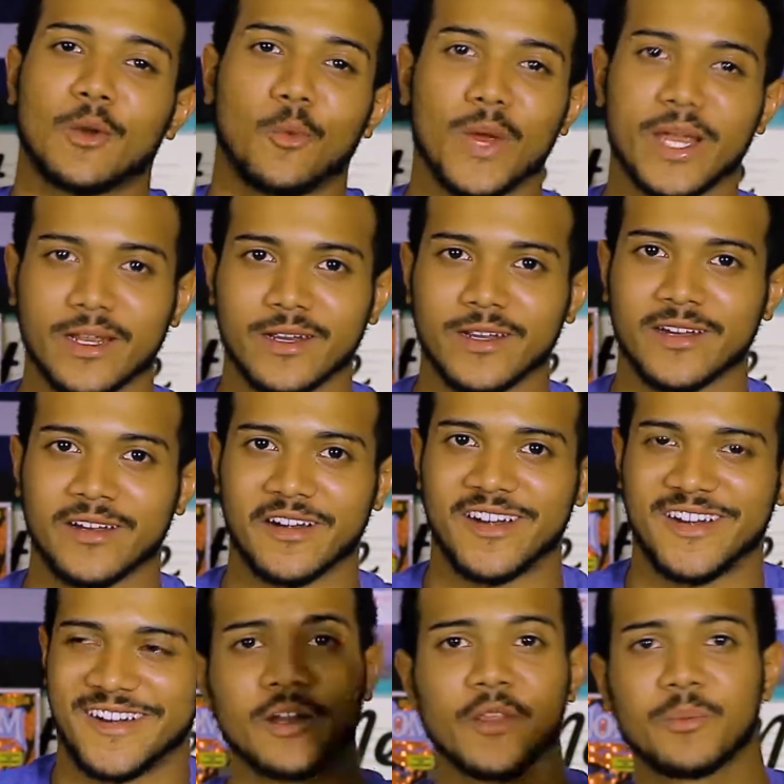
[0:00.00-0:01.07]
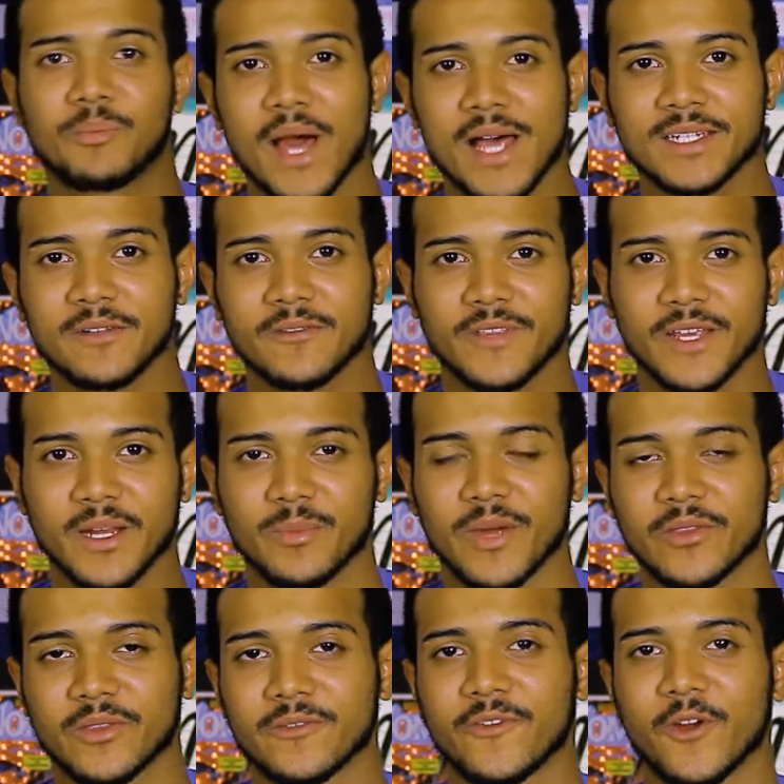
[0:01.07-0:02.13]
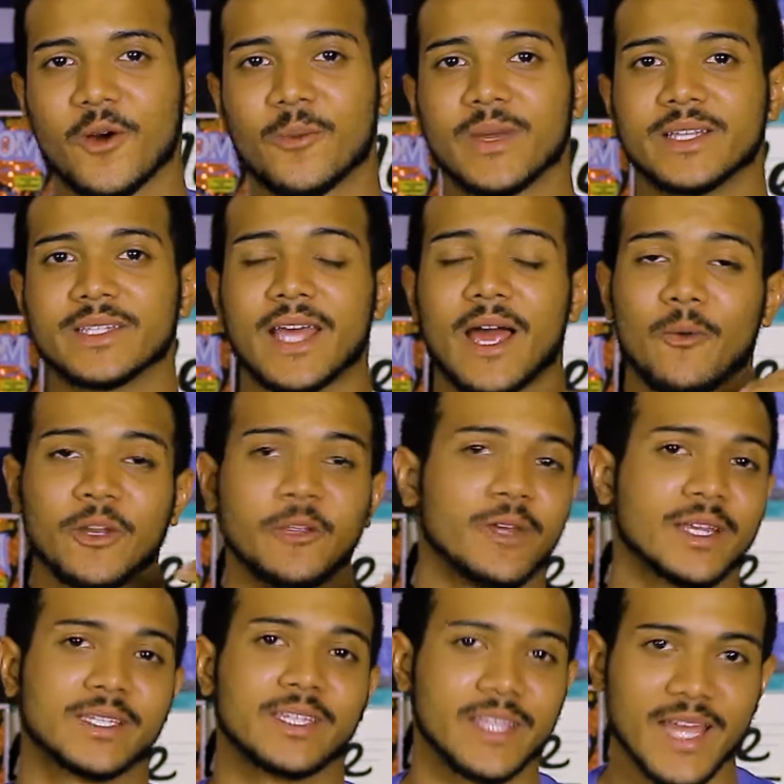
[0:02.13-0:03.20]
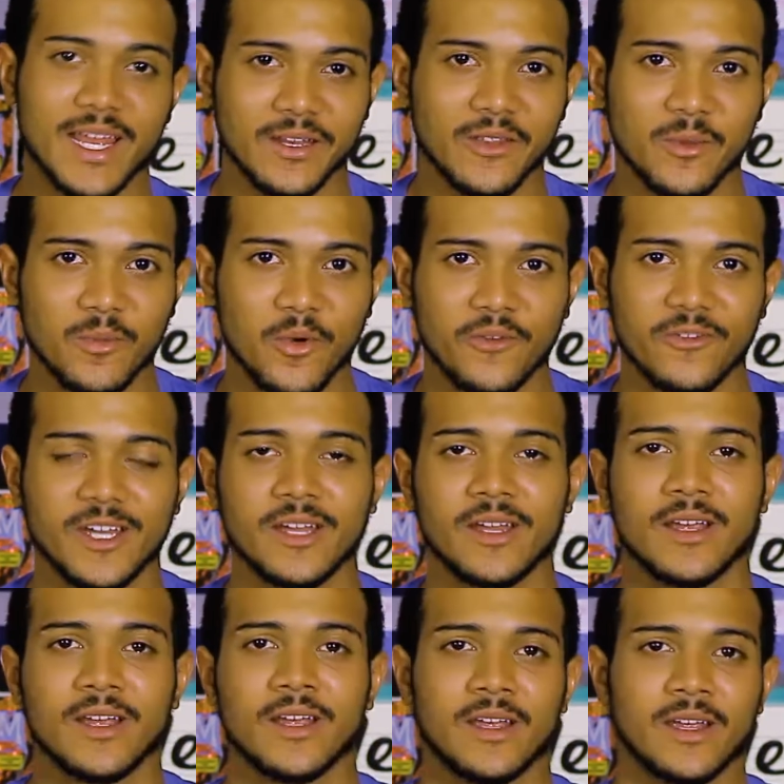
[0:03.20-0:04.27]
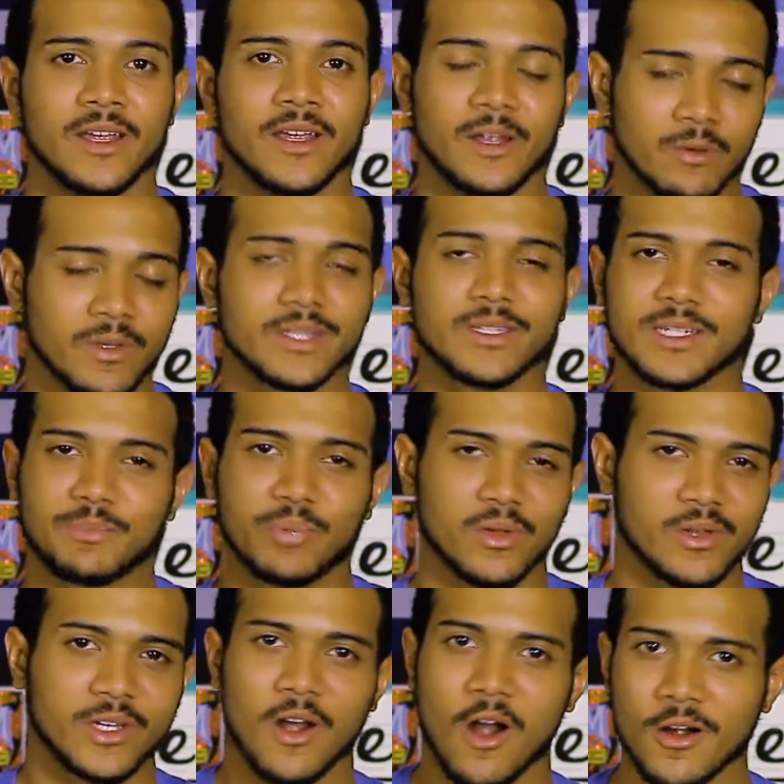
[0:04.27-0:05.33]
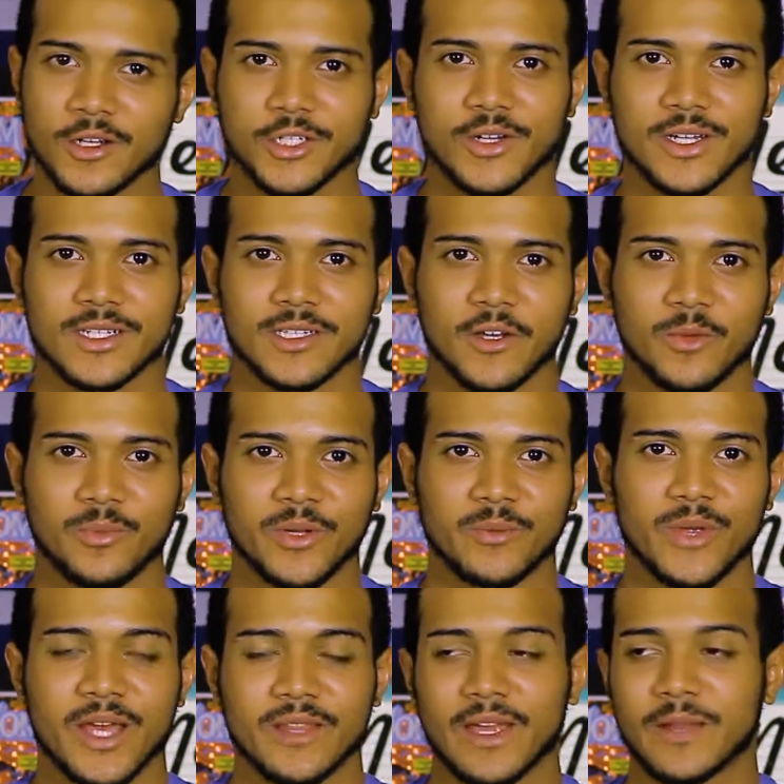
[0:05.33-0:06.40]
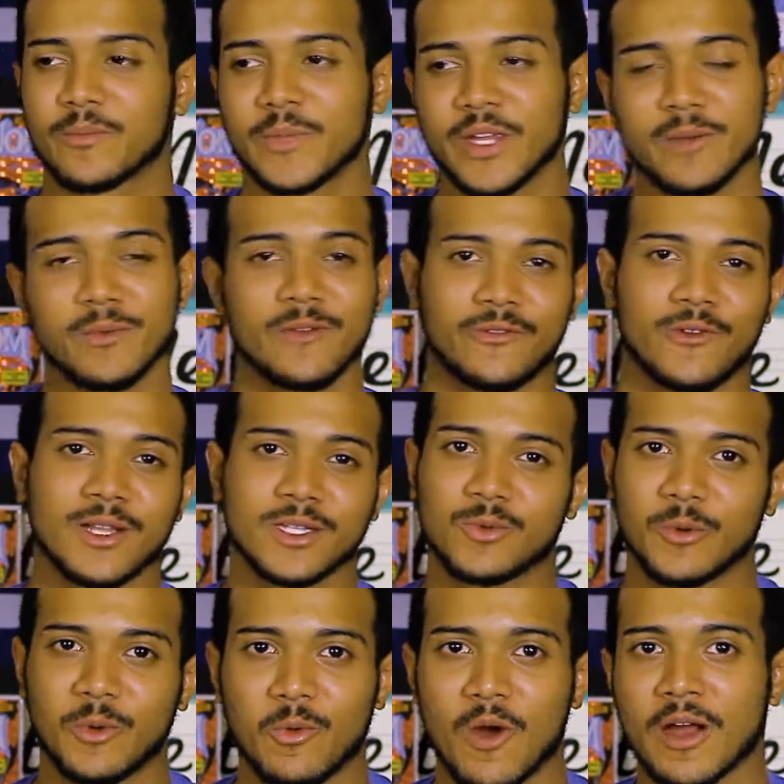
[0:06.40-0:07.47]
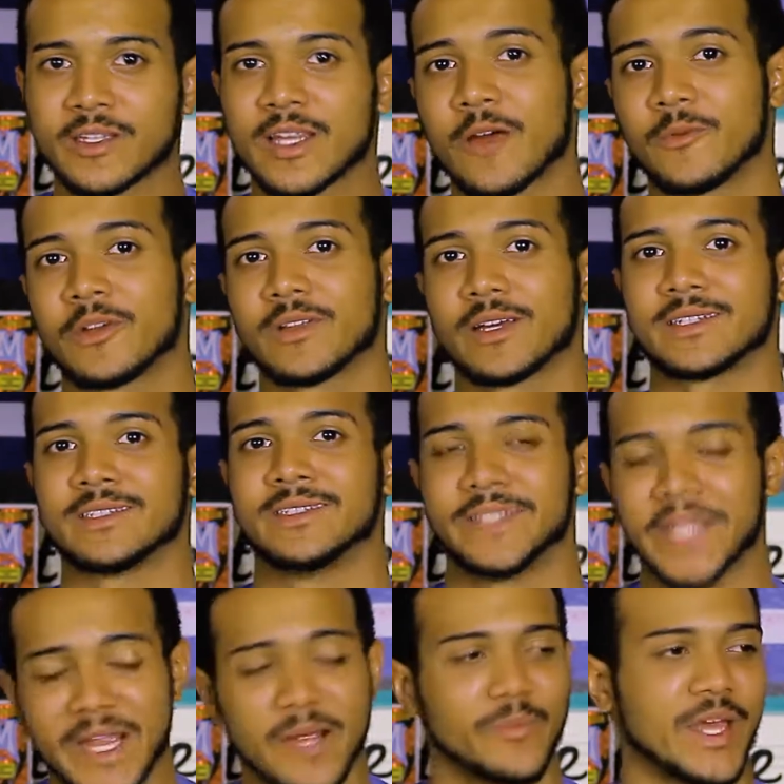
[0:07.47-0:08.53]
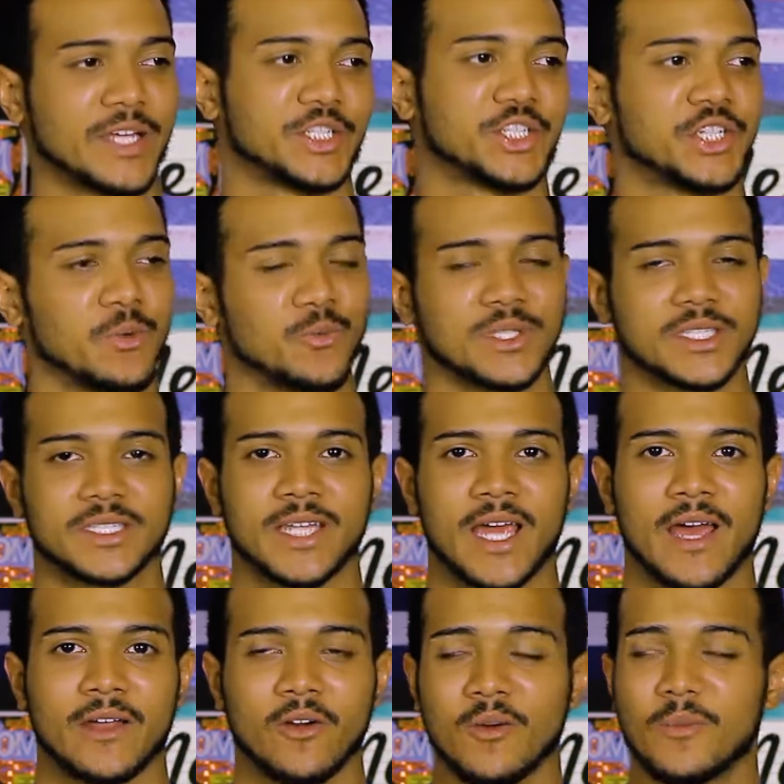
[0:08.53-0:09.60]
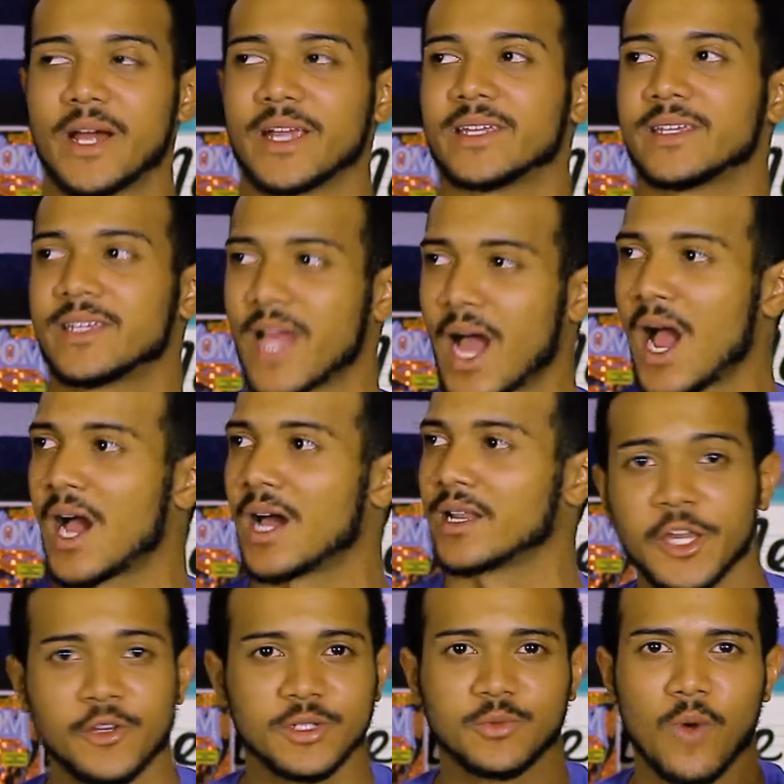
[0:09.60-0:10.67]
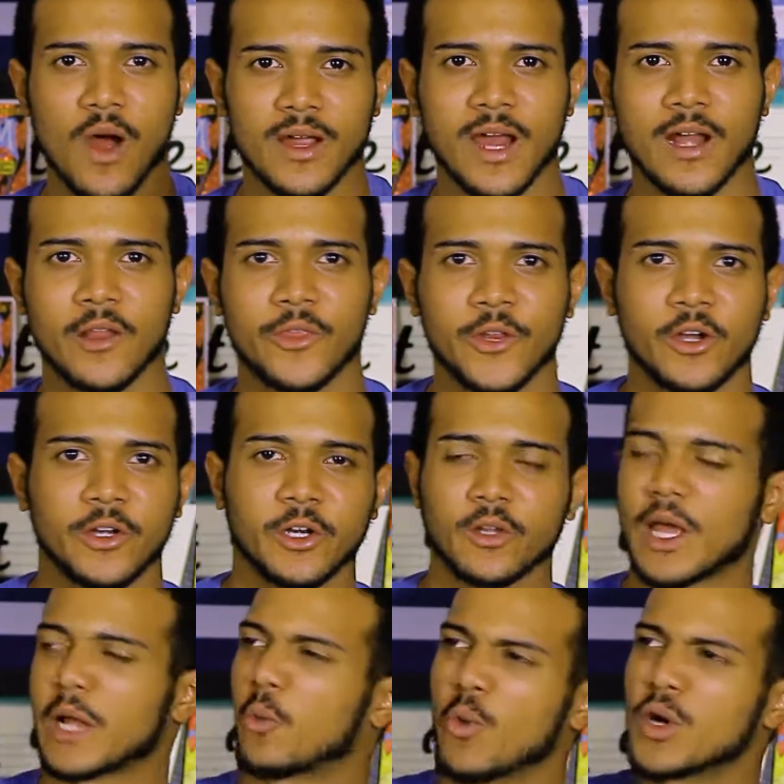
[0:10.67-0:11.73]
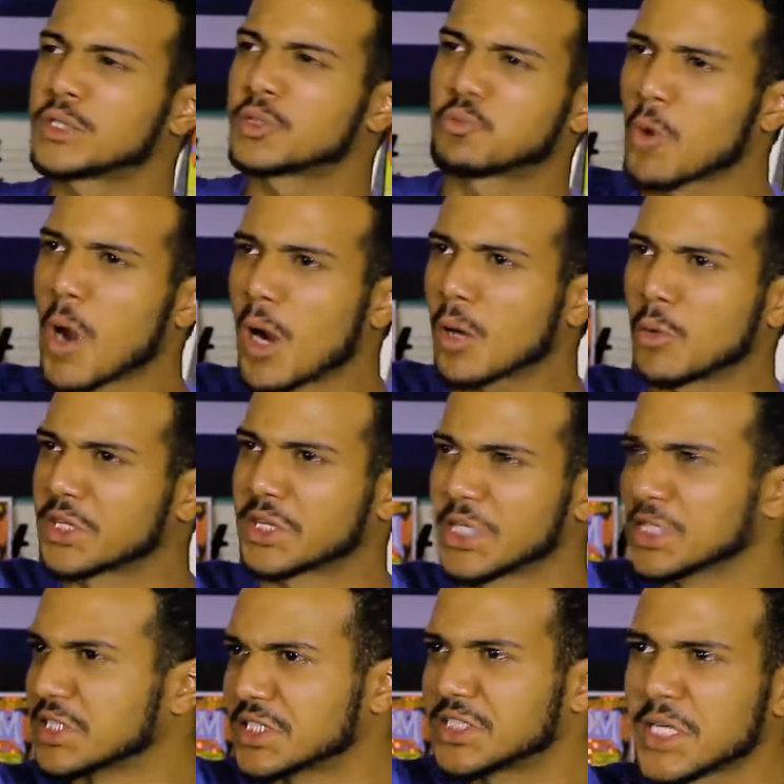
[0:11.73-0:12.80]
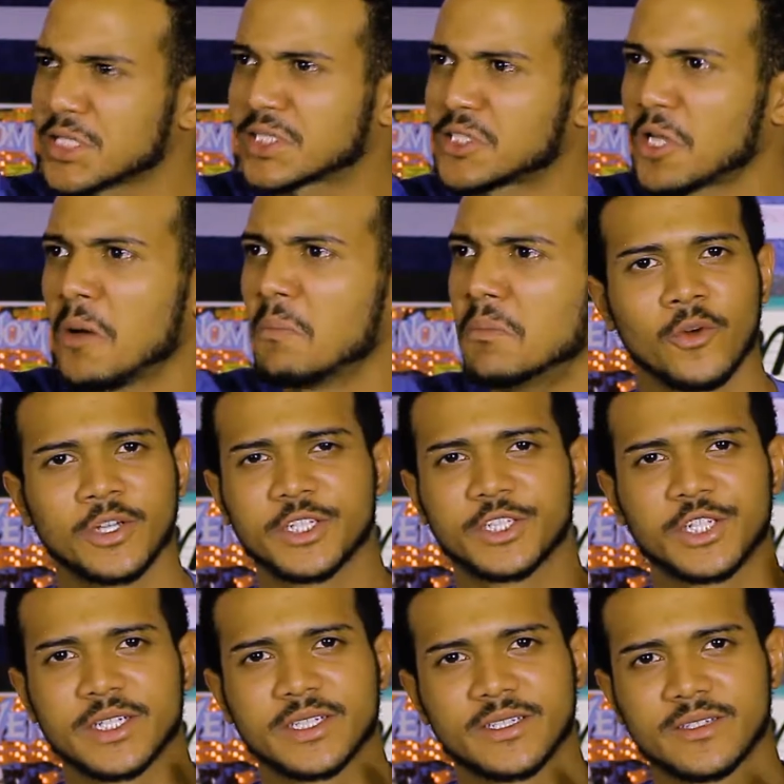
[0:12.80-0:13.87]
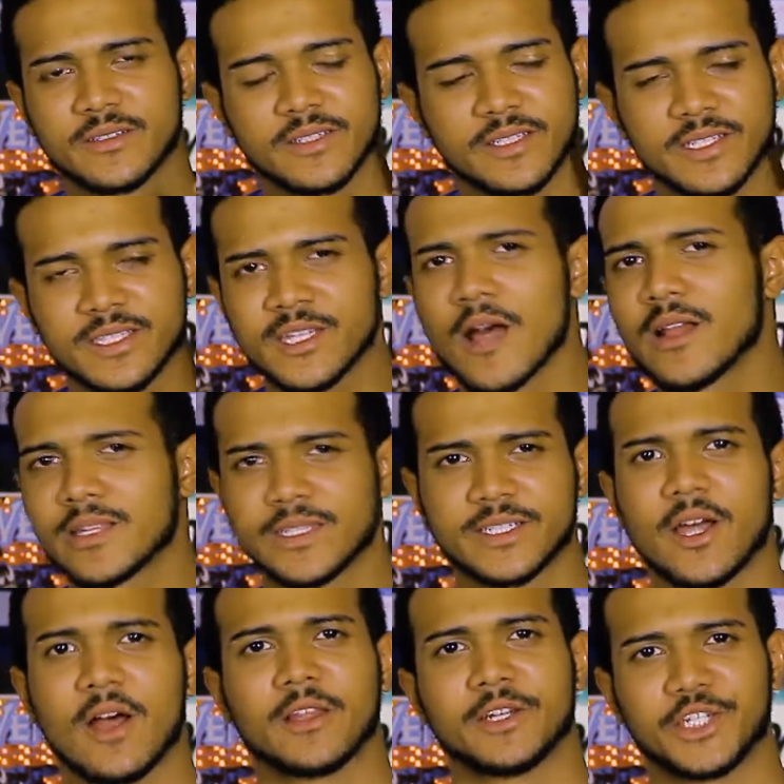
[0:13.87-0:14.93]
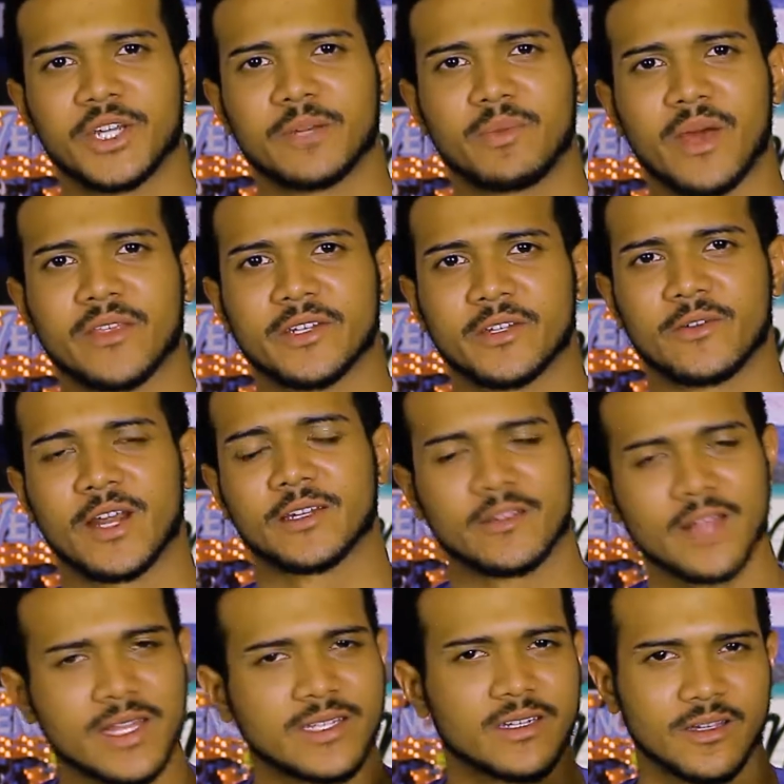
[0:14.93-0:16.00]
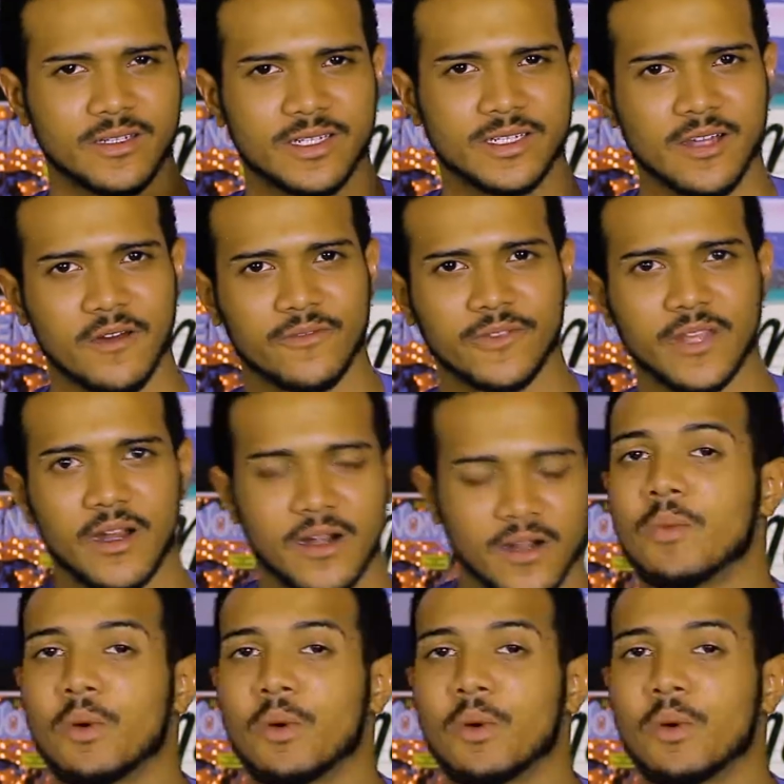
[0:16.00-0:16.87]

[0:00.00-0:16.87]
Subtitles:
winging it here. Another positive thing about the film is that when you get to the end of the movie, it really does pull on your heartstrings a little bit, man. Like, me and my friends, when we walked out, we were like, damn, that shit was sad. Oh my God. You just walk out of the theater and you're like, what's wrong with this system? Which is just solid shit by the director. That's good stuff there.